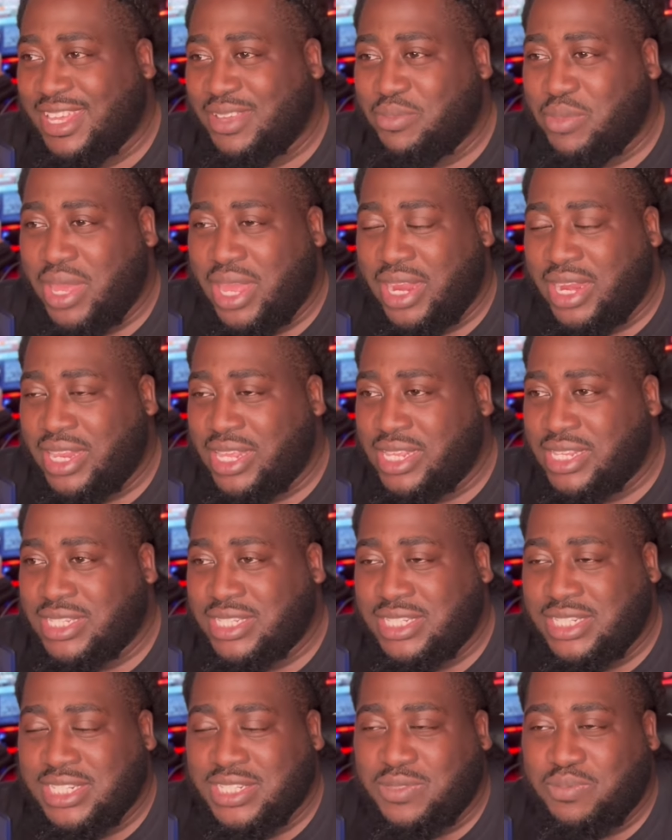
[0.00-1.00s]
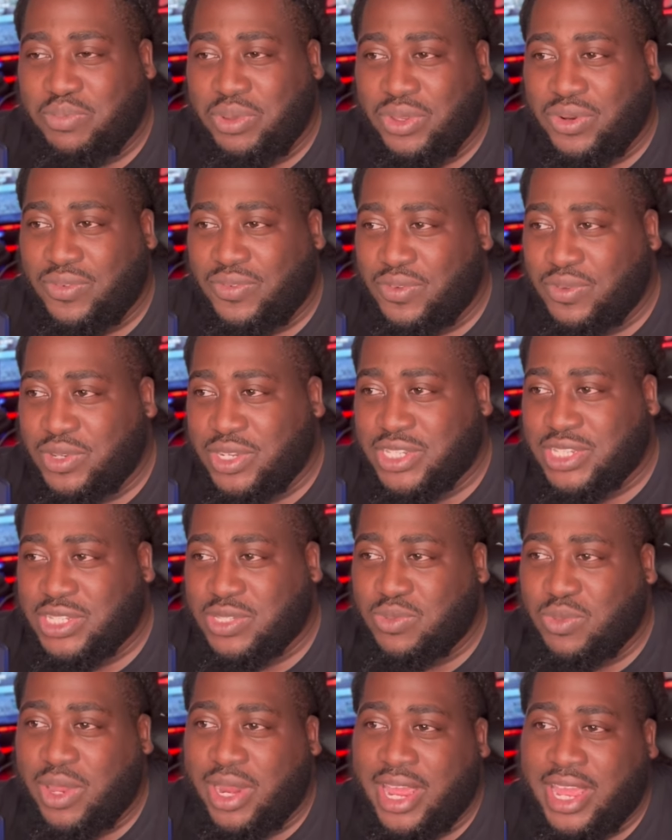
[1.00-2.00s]
Man, it's just beautiful. This
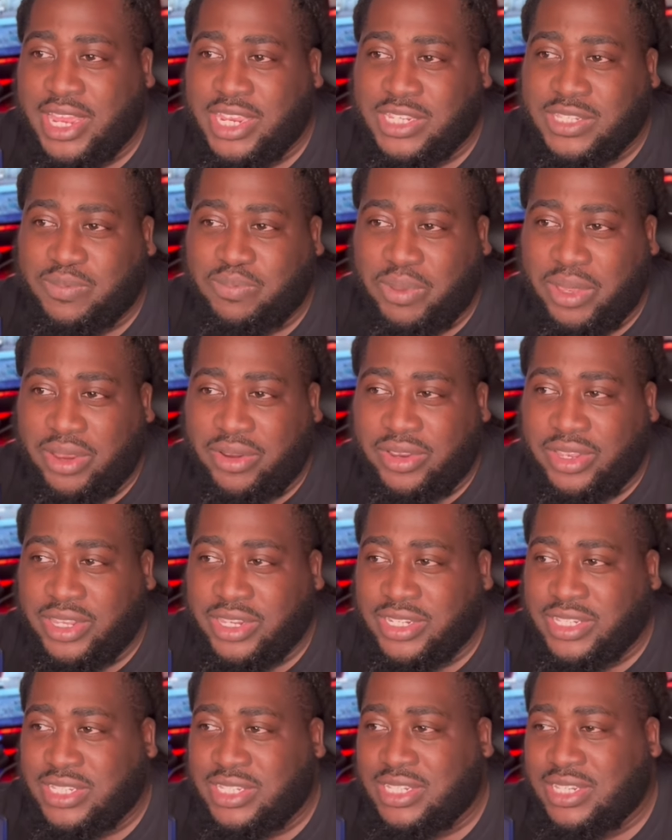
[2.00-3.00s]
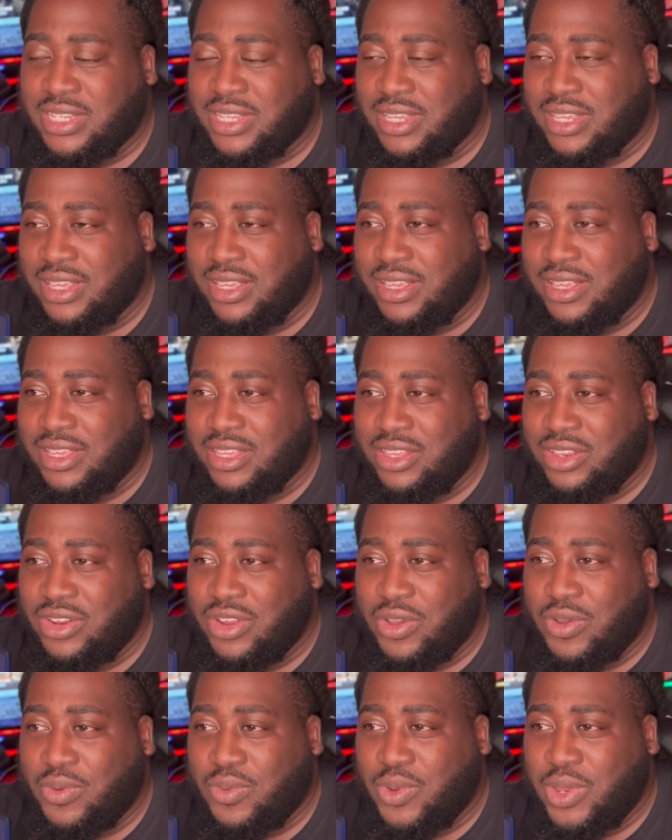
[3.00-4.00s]
is what I experienced, you
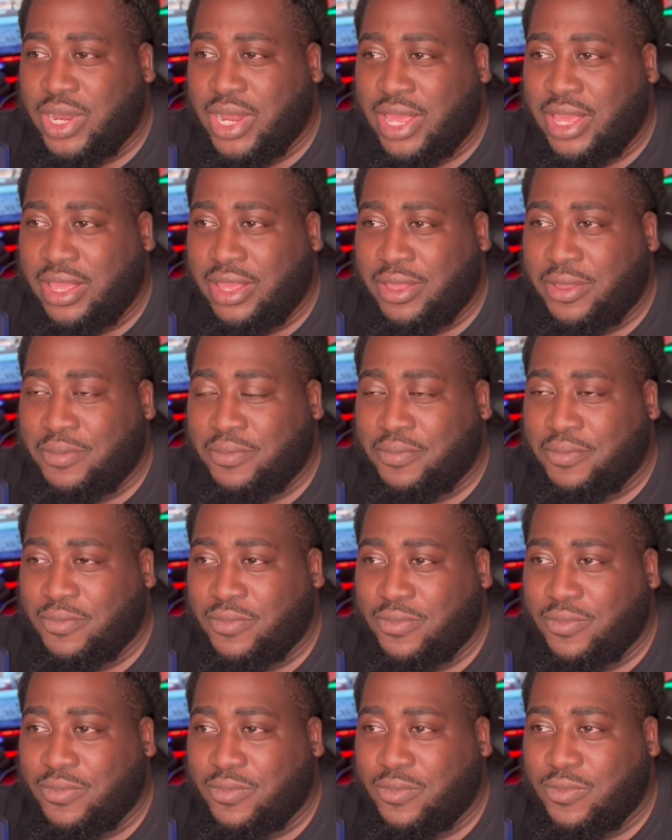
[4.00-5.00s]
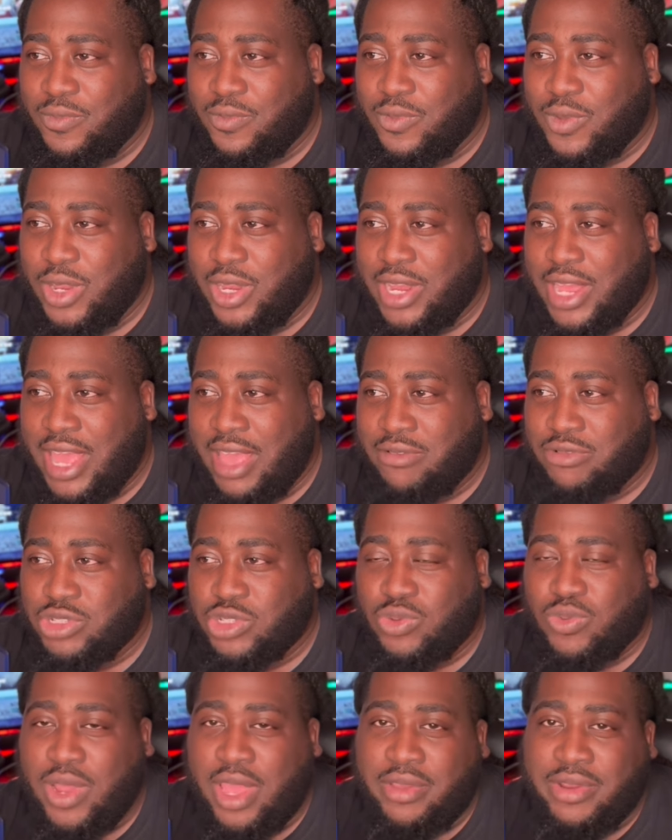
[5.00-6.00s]
know, when I
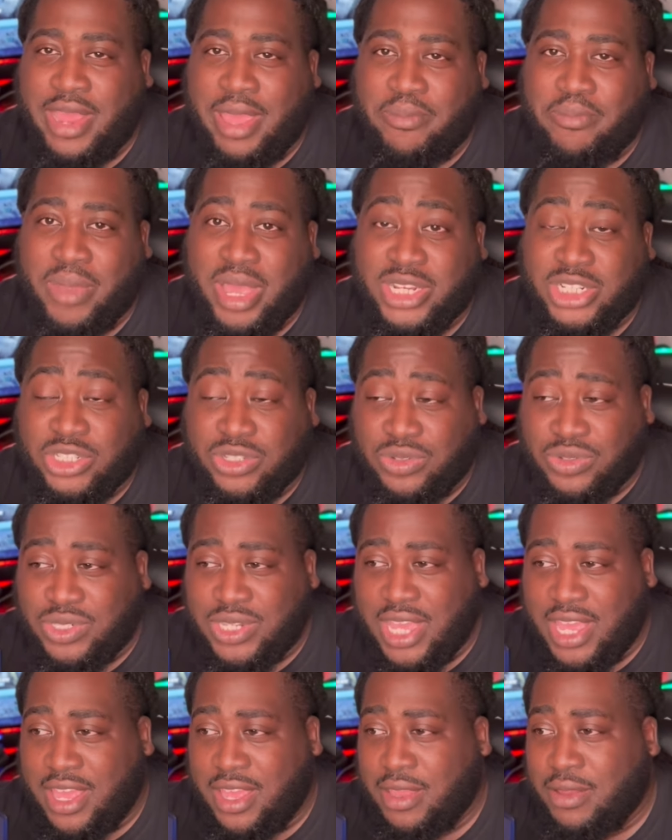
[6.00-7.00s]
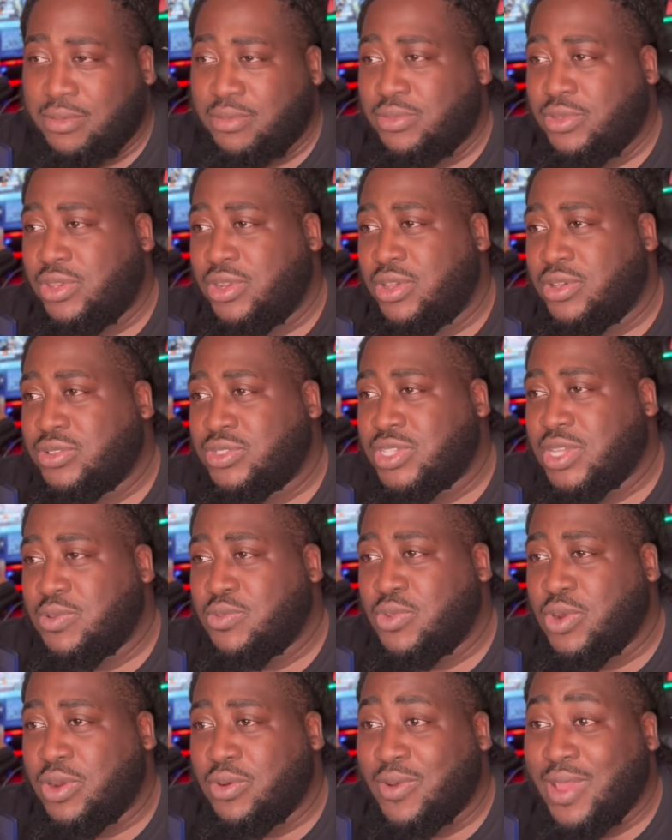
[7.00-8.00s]
was around that magical time, you know,
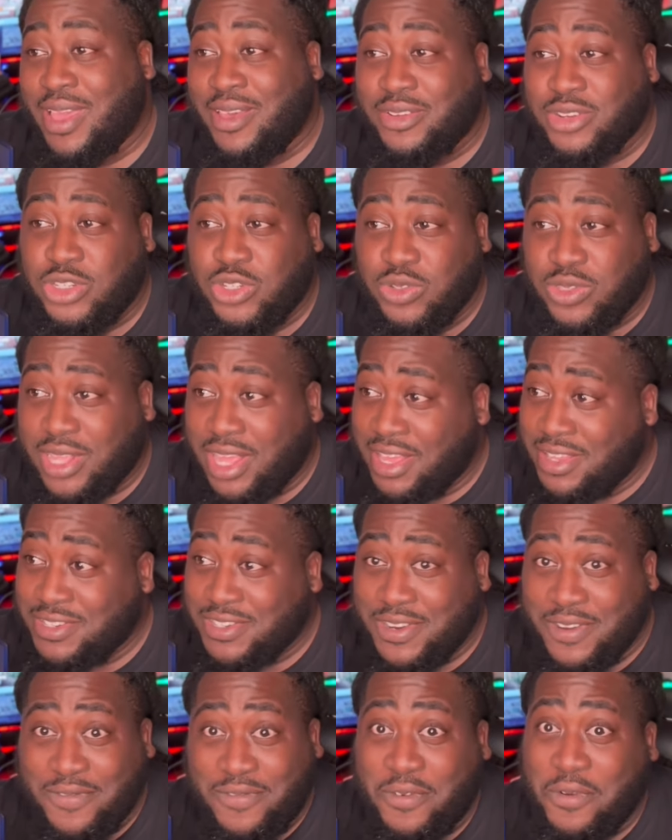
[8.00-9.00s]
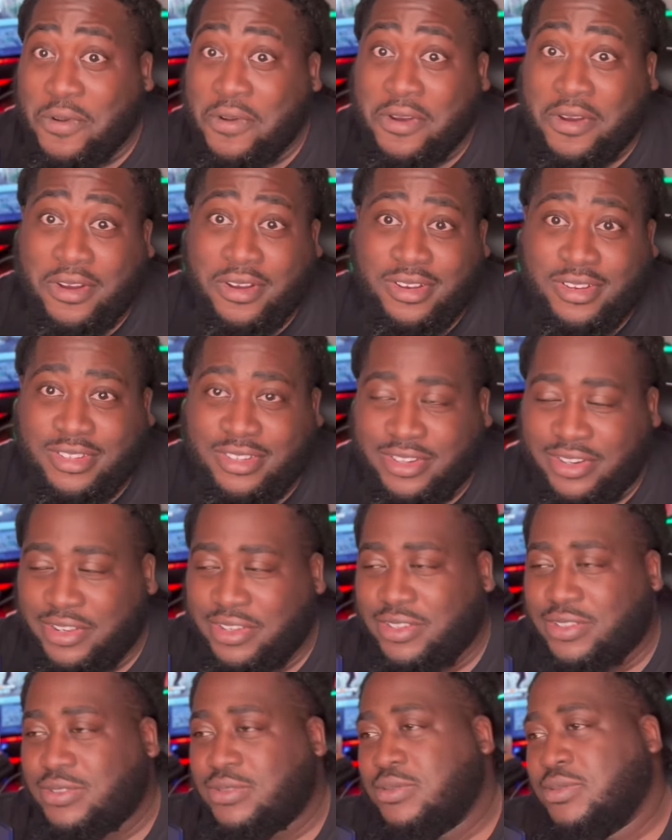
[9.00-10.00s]
somewhere around 2004, you
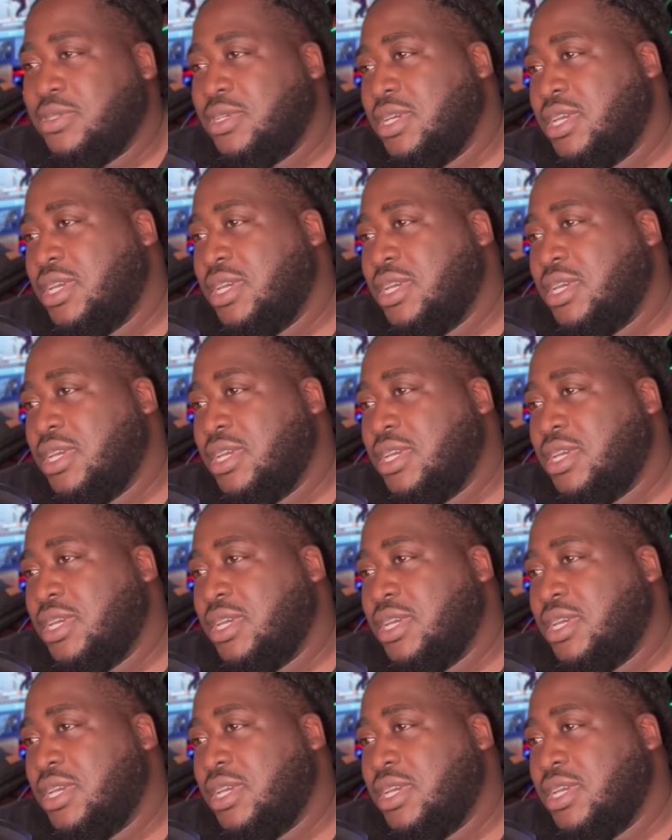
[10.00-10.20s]
know,